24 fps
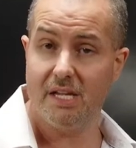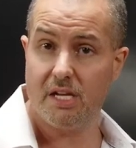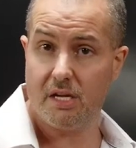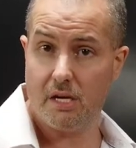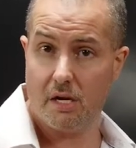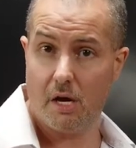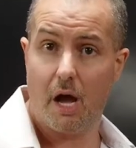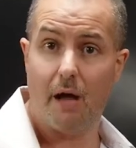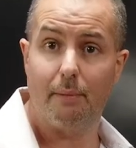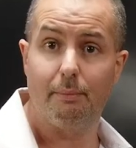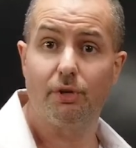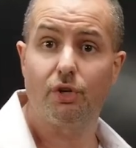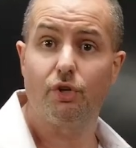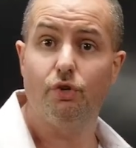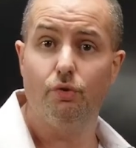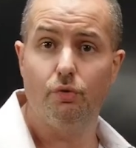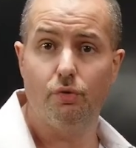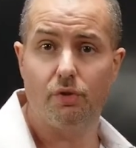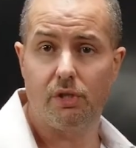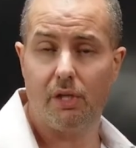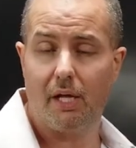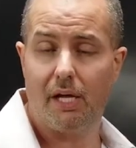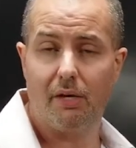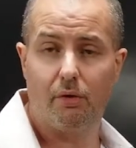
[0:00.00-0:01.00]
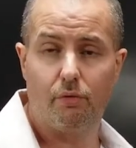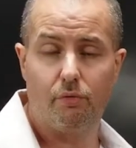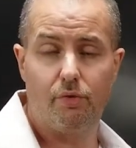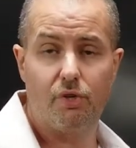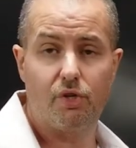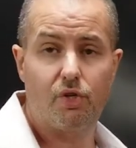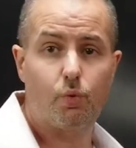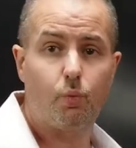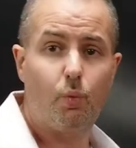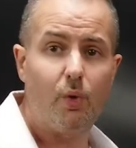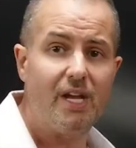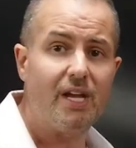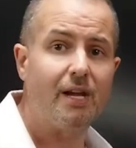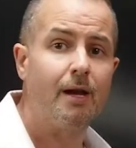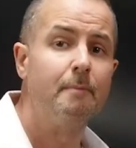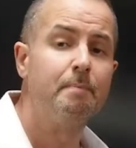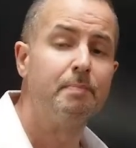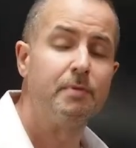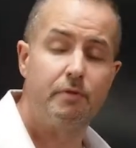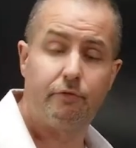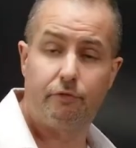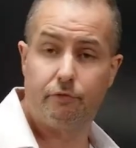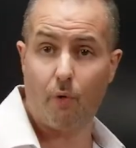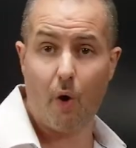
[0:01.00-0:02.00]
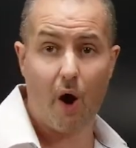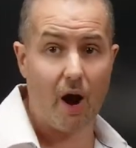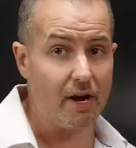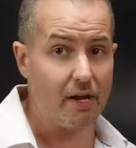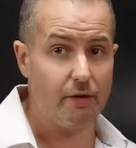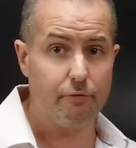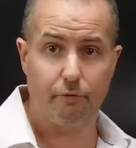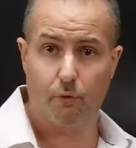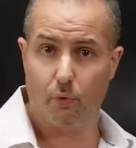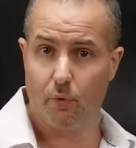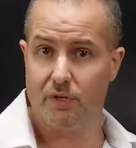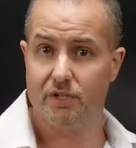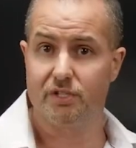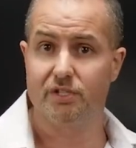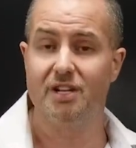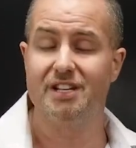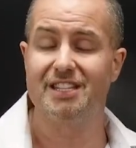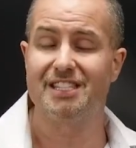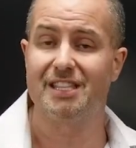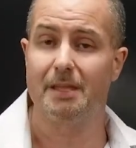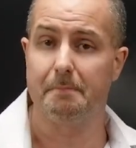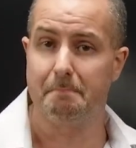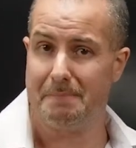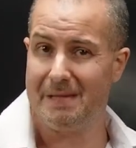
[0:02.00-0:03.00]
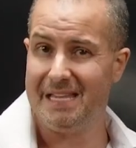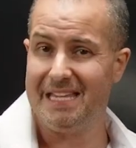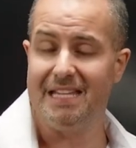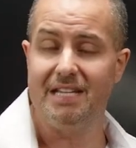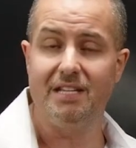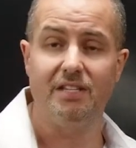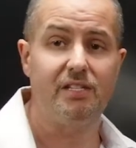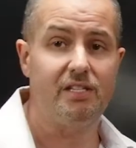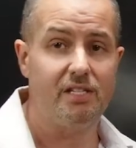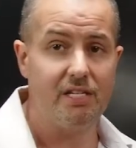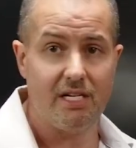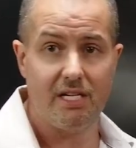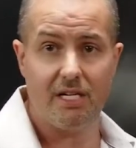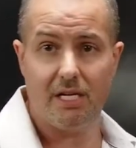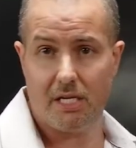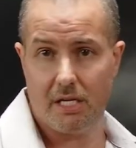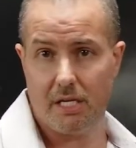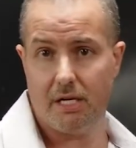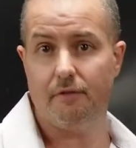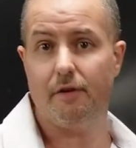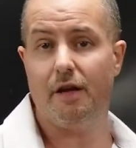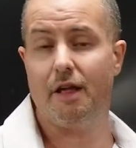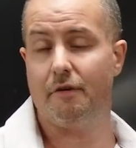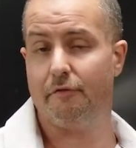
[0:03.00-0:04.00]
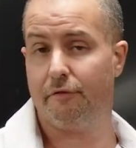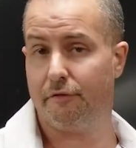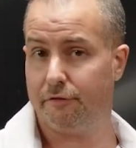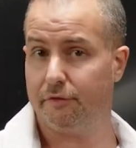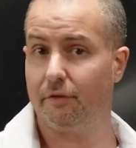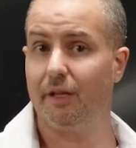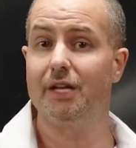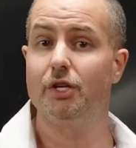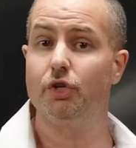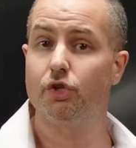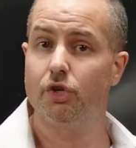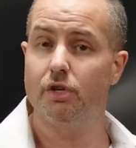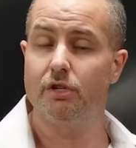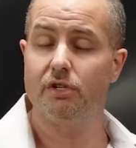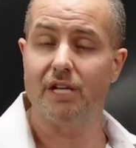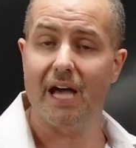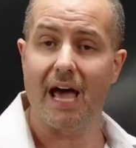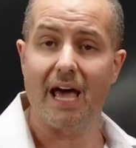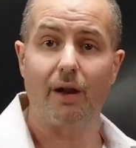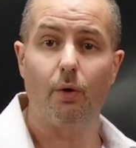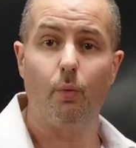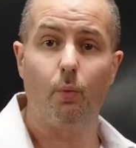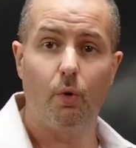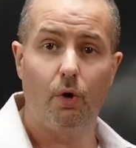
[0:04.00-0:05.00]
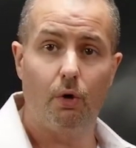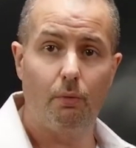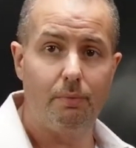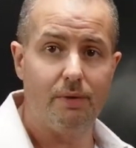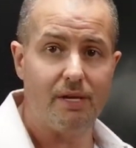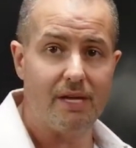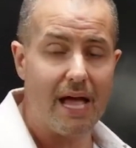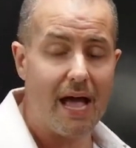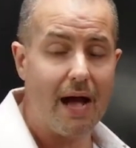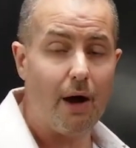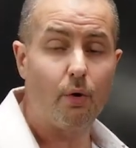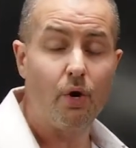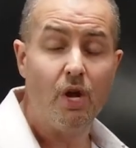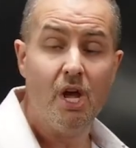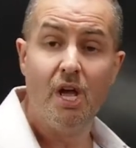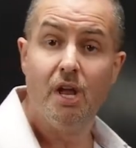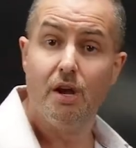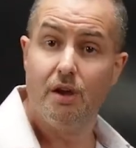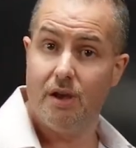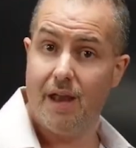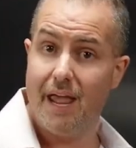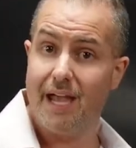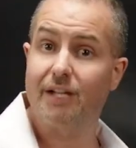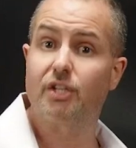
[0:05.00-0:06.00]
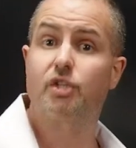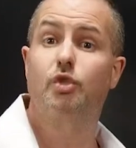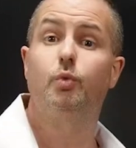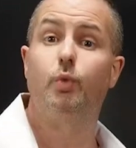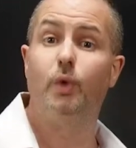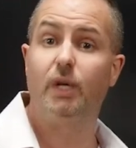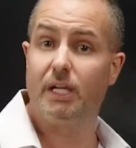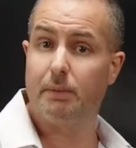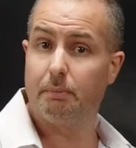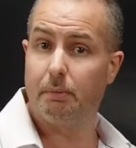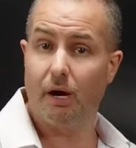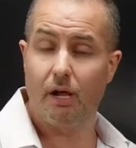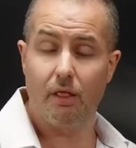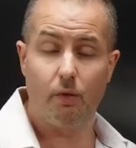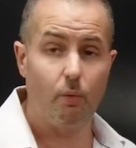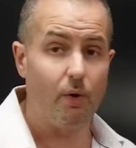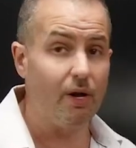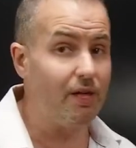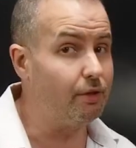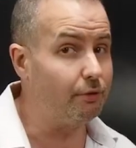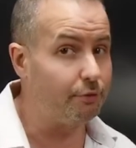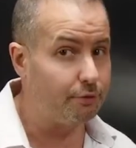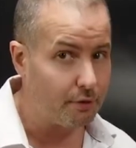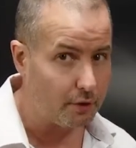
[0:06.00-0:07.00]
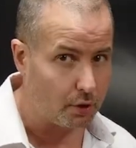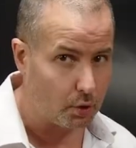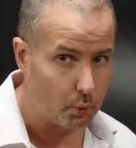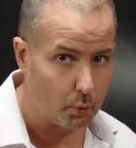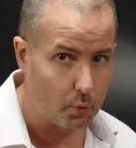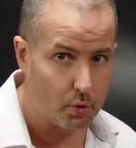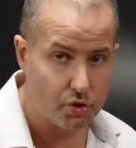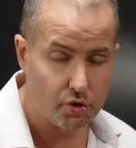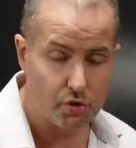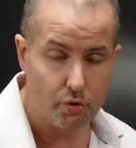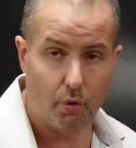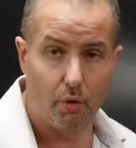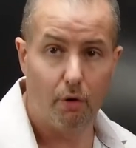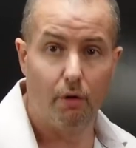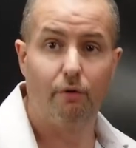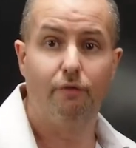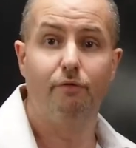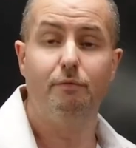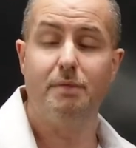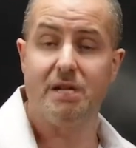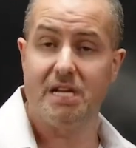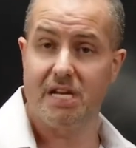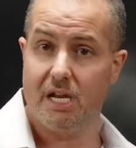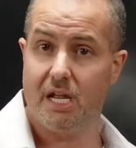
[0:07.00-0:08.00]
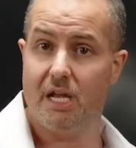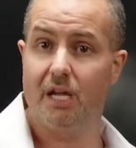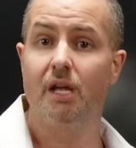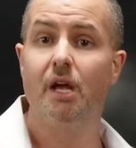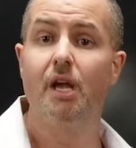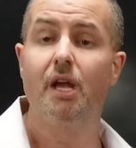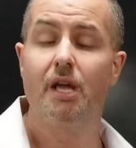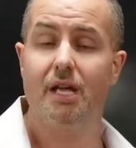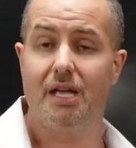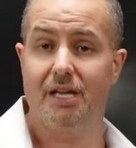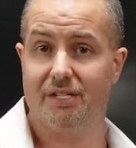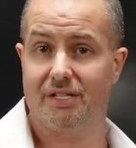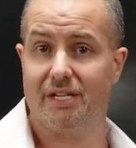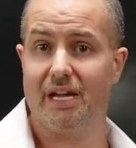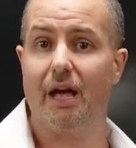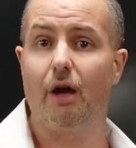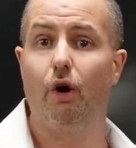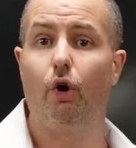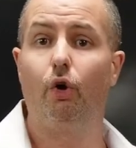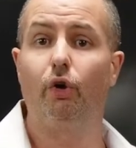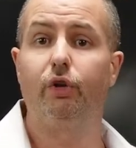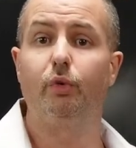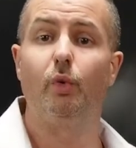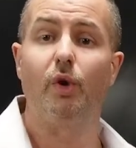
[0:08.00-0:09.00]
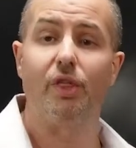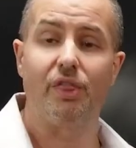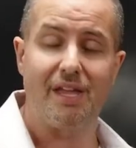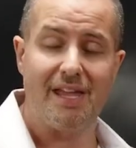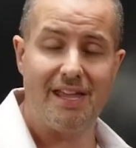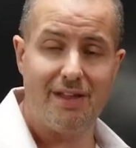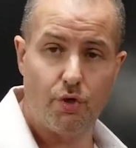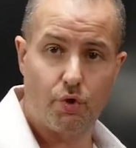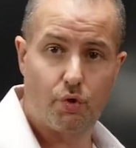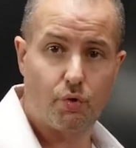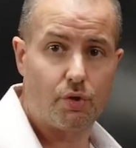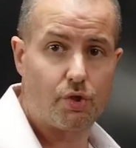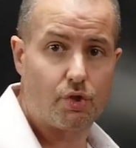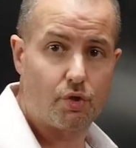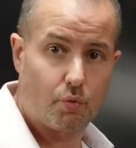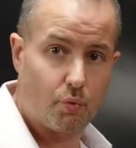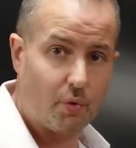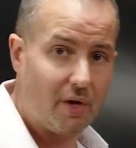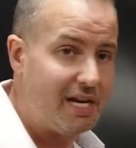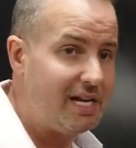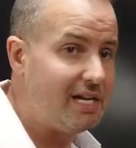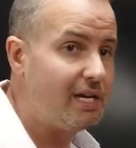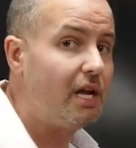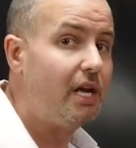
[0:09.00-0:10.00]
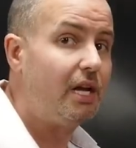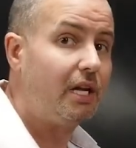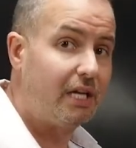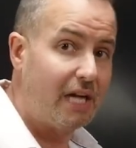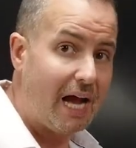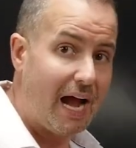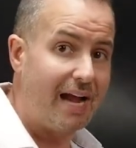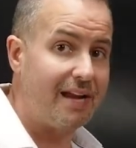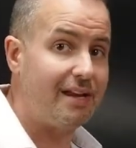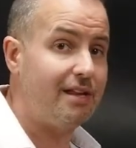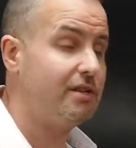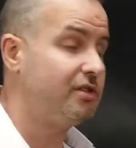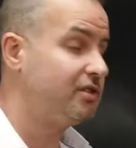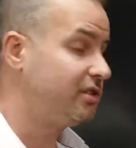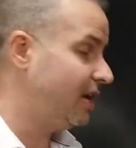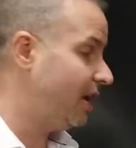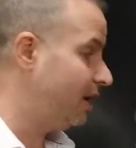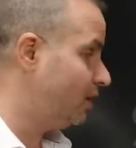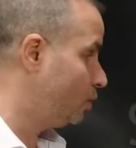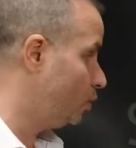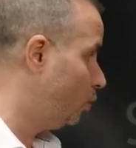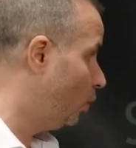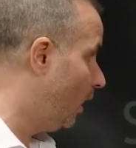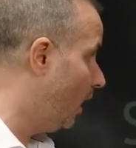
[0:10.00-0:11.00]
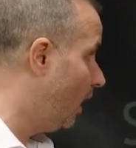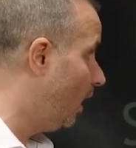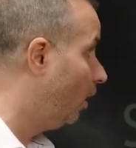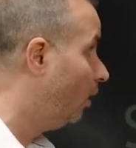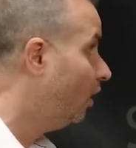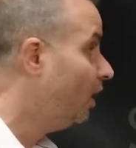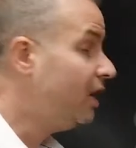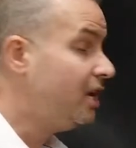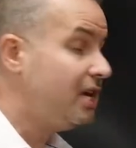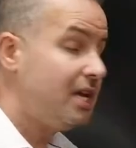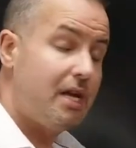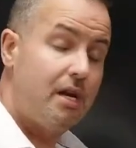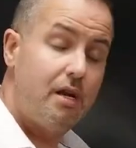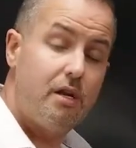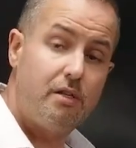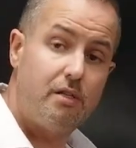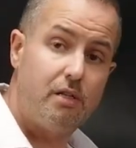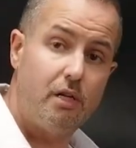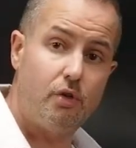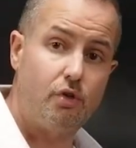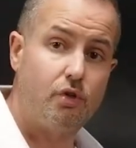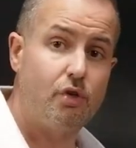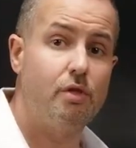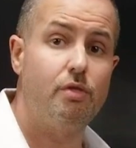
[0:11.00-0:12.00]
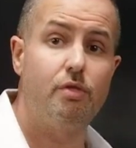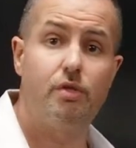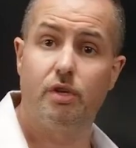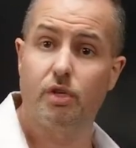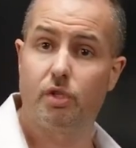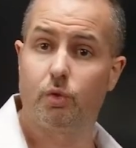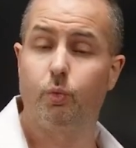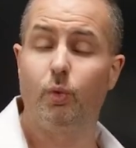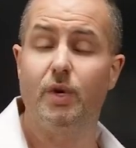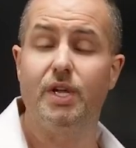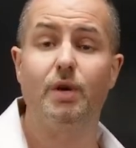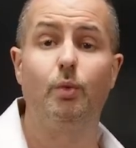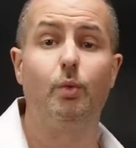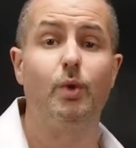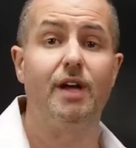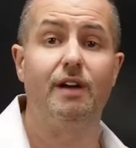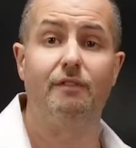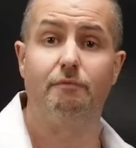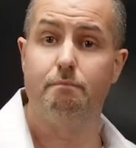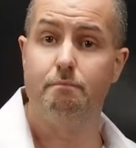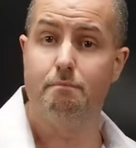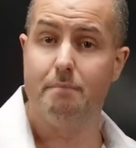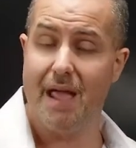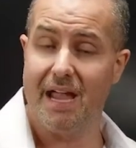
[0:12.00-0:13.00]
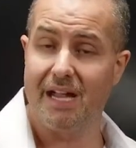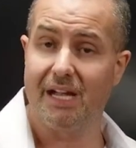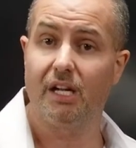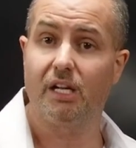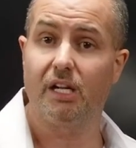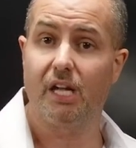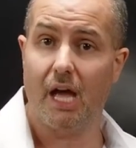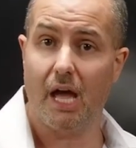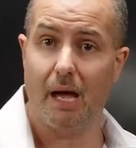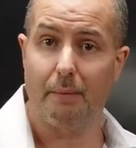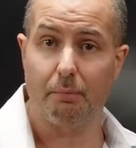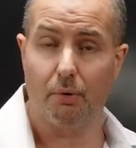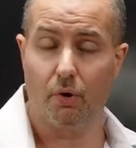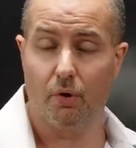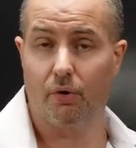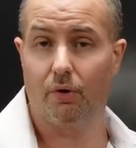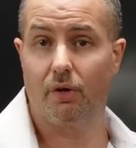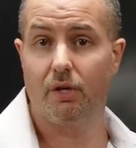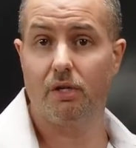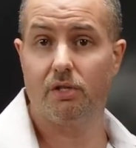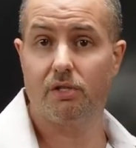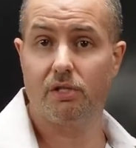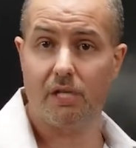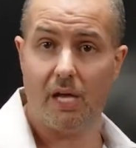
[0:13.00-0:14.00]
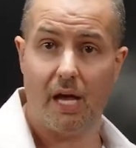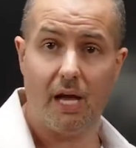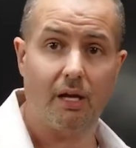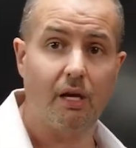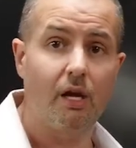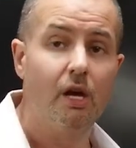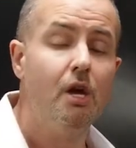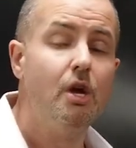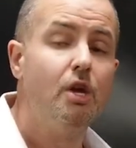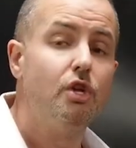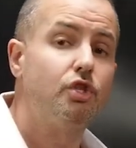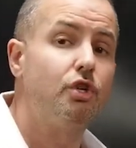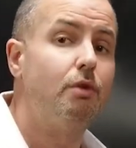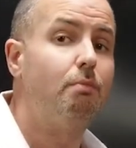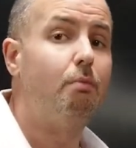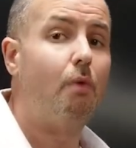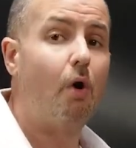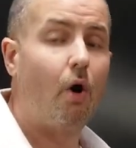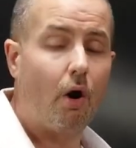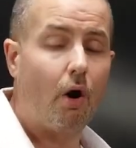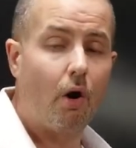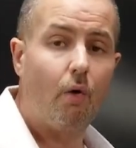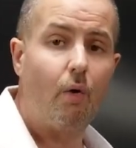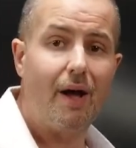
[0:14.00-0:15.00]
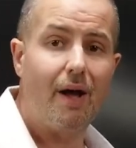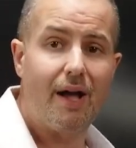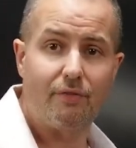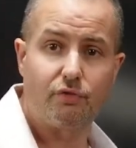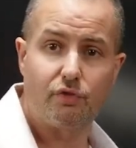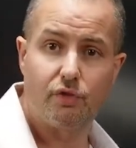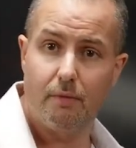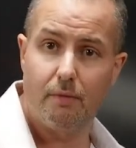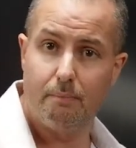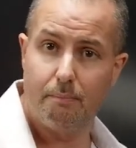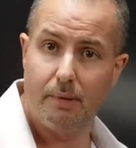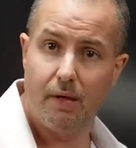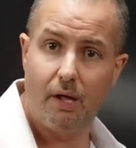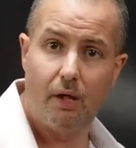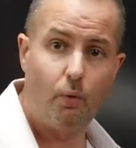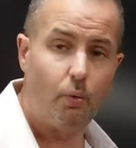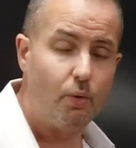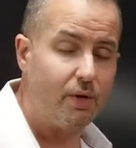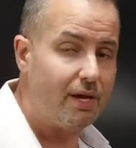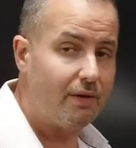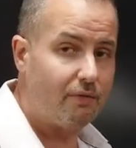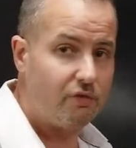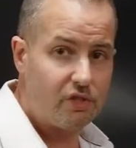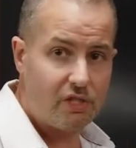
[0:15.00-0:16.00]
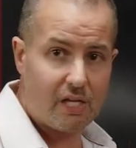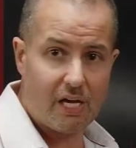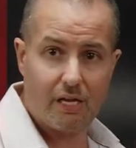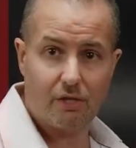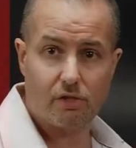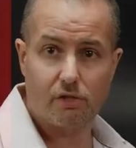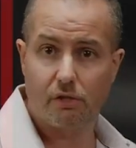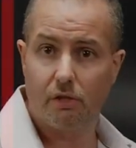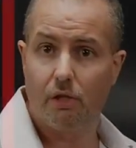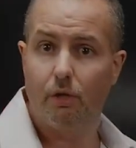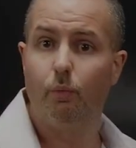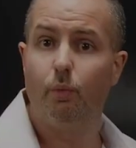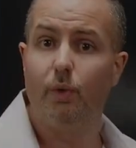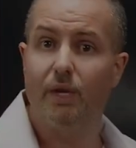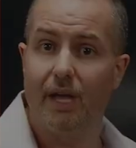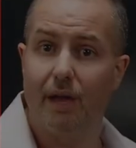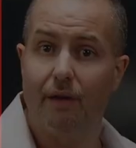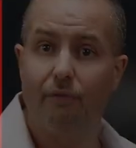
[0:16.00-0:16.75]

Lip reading: economic news later this week. Friday, for instance, the PCE inflation data will be out. Next week, by the way, the Federal Reserve meeting is held with interest rate guidance as well. In addition, this week, we have mega cap earnings tech. Tomorrow after the bell, we have Tesla, we